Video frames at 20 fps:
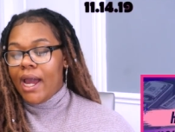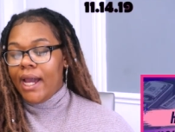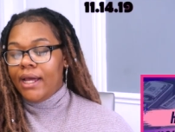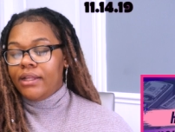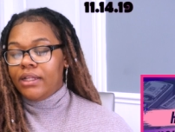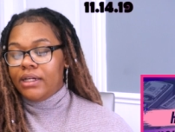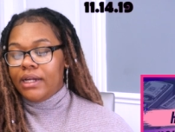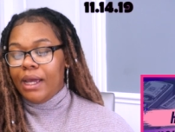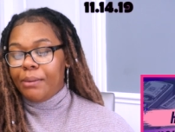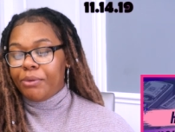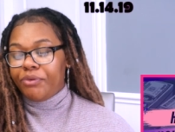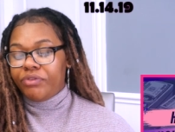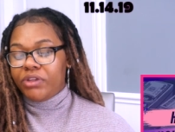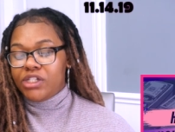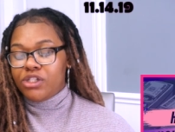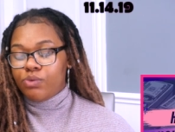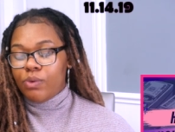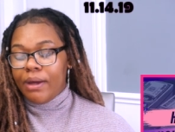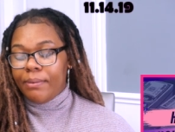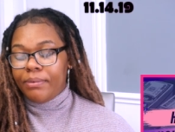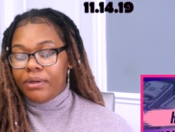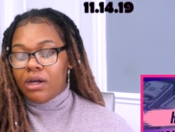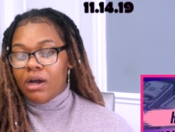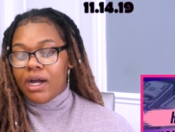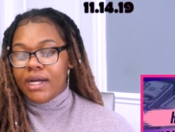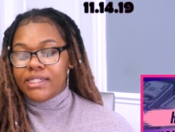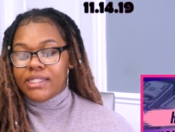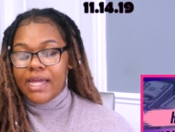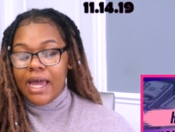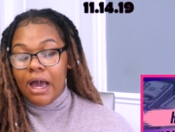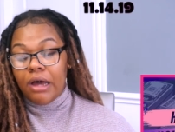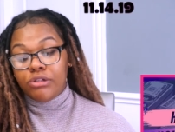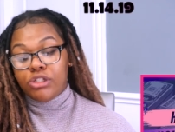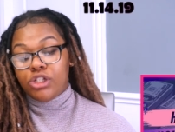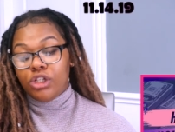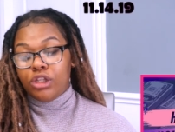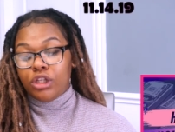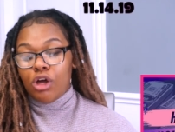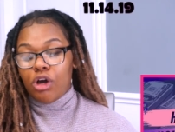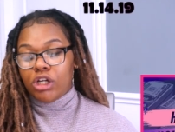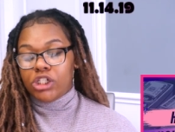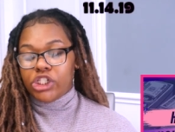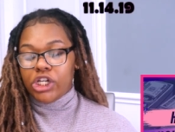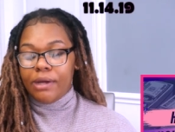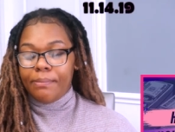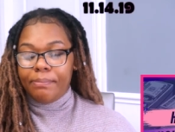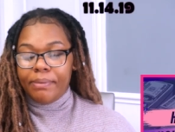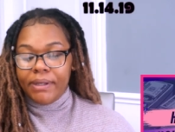and the name of this webinar is how to launch a